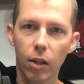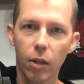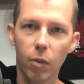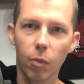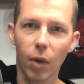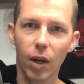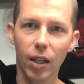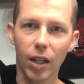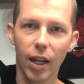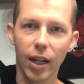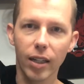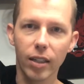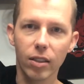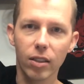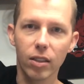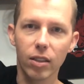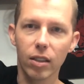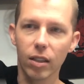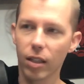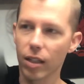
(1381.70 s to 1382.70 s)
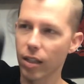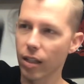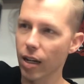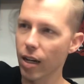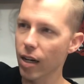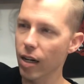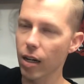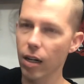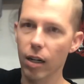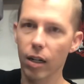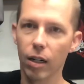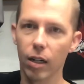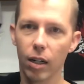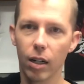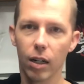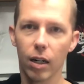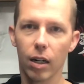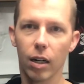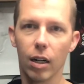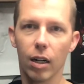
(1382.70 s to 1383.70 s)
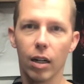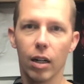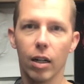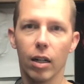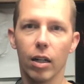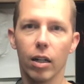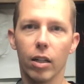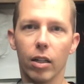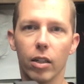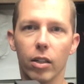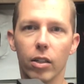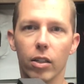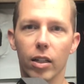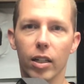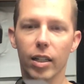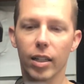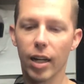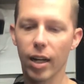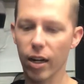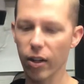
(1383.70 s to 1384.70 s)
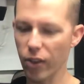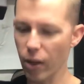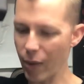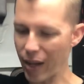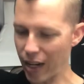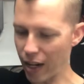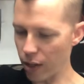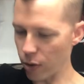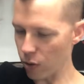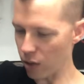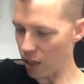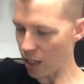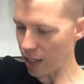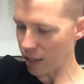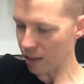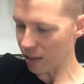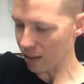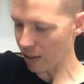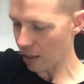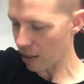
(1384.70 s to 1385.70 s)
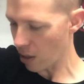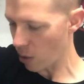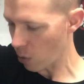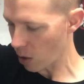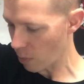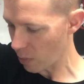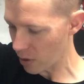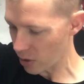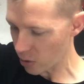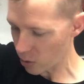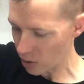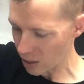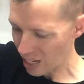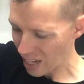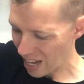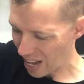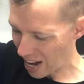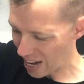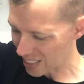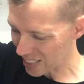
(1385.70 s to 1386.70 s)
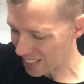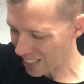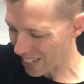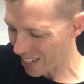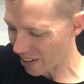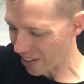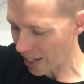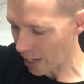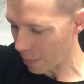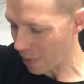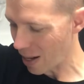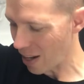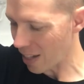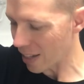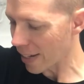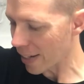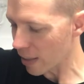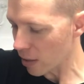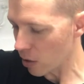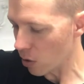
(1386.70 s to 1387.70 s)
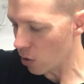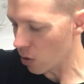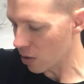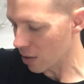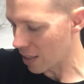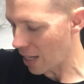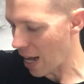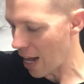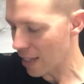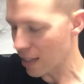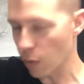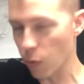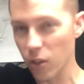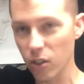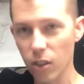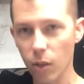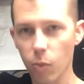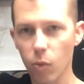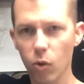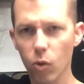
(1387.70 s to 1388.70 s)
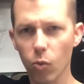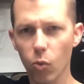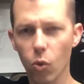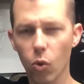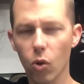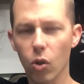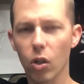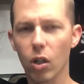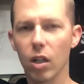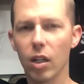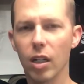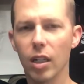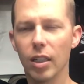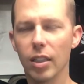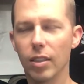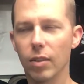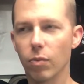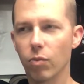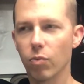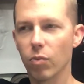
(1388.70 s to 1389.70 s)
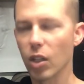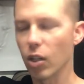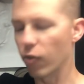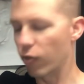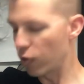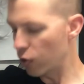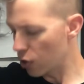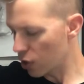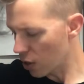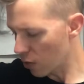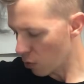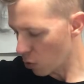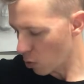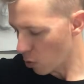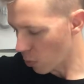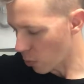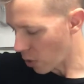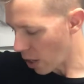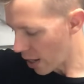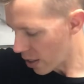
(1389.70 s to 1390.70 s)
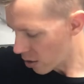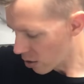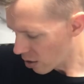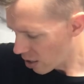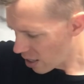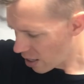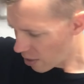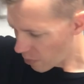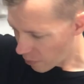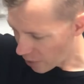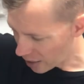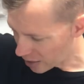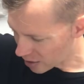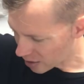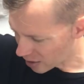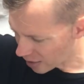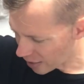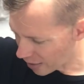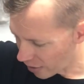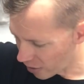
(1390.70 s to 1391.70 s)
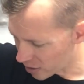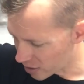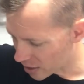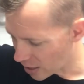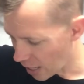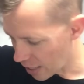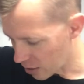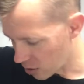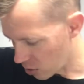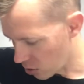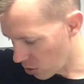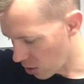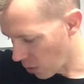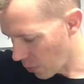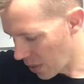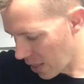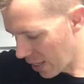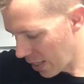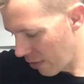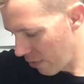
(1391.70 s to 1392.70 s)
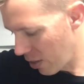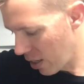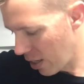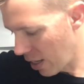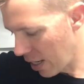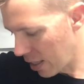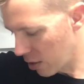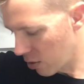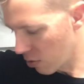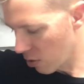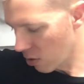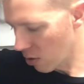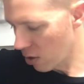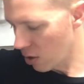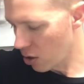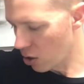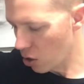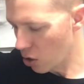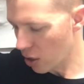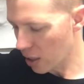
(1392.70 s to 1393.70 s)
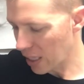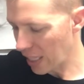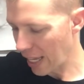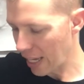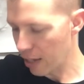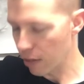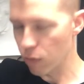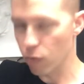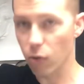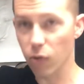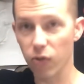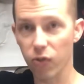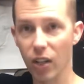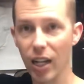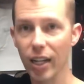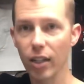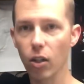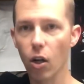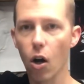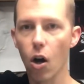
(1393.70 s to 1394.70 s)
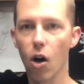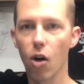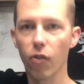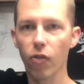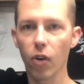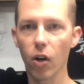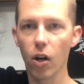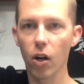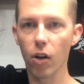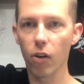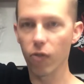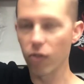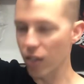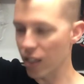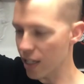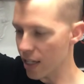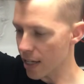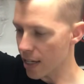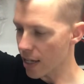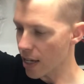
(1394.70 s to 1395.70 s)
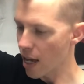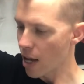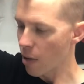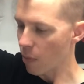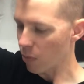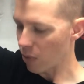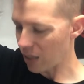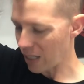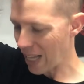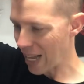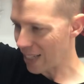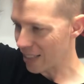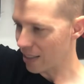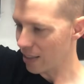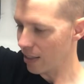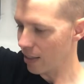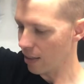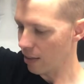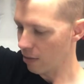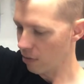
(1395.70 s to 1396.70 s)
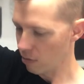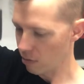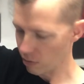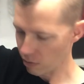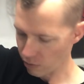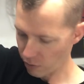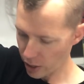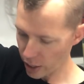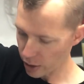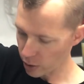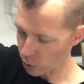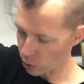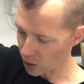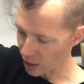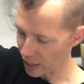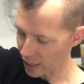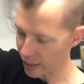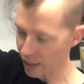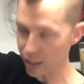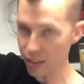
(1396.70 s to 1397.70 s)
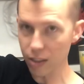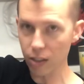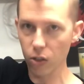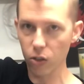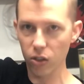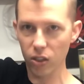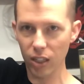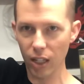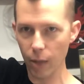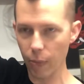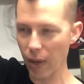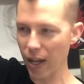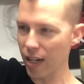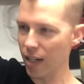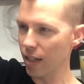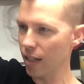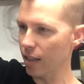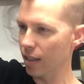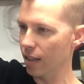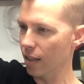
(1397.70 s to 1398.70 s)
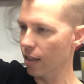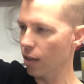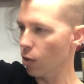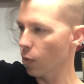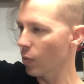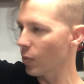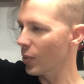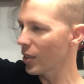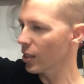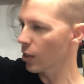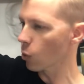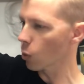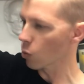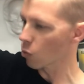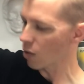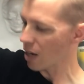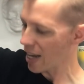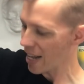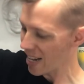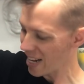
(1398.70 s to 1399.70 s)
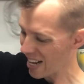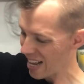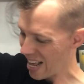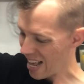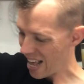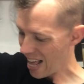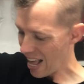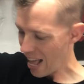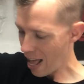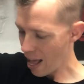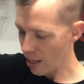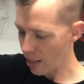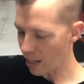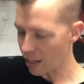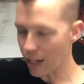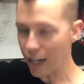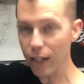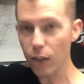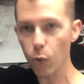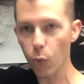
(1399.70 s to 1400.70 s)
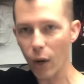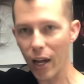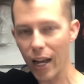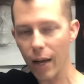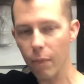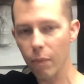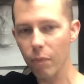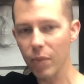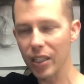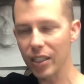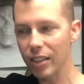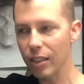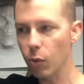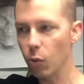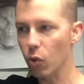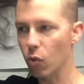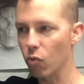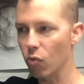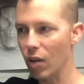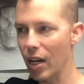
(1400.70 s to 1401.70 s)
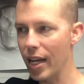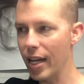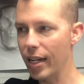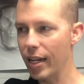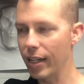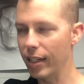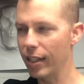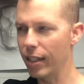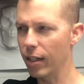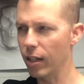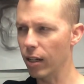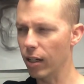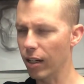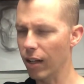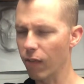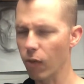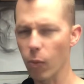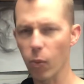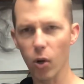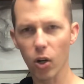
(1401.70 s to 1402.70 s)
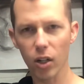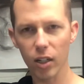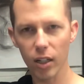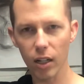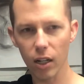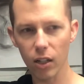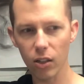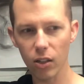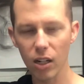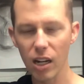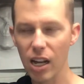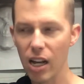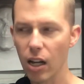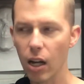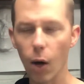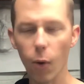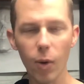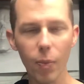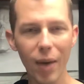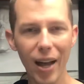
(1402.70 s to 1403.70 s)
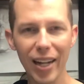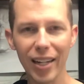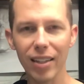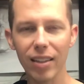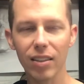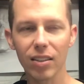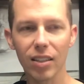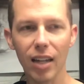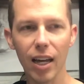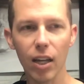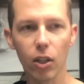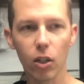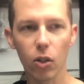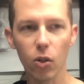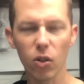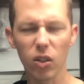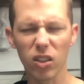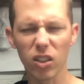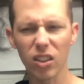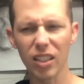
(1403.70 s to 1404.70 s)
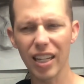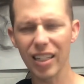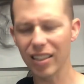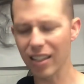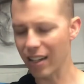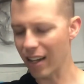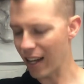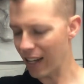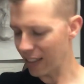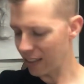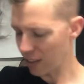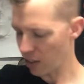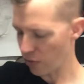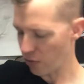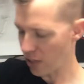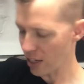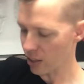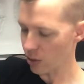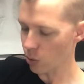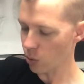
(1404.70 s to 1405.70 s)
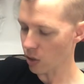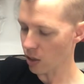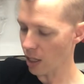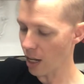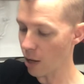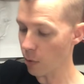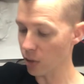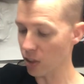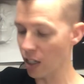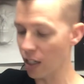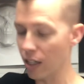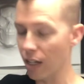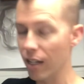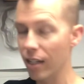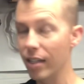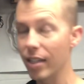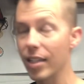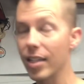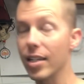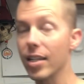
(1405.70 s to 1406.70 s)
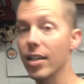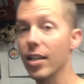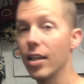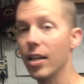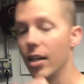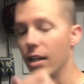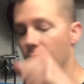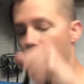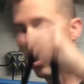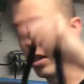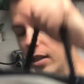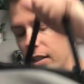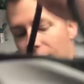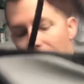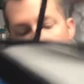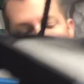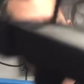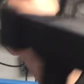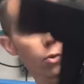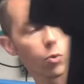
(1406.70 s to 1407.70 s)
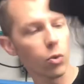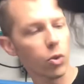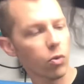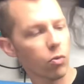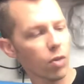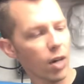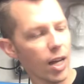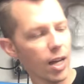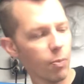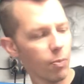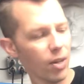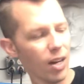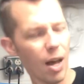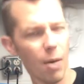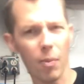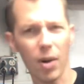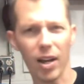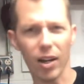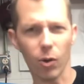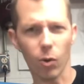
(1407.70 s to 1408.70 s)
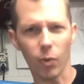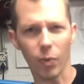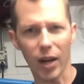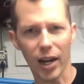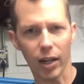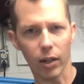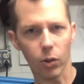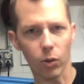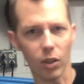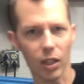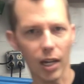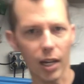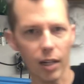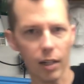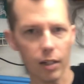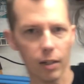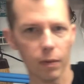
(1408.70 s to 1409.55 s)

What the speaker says: my lights in there. In there. I thought about not doing the lights. I was like, you know what, I'm going to do it. I actually like how it came out. I like the little dots. I wanted something a little more effusive, a little brighter. I actually like how these dots look. I mean, they give it a nice look. They reflect off of the plastic. Very cool. I like this. You can see I painted it. Did a little missing the red. And I like the way I mixed it with red. I did a kind of a burgundy color. I went back and did the scythe too. It just adds a nice effect to it. Kind of wish I'd done the tabard with the red, but I'm not going back and doing that.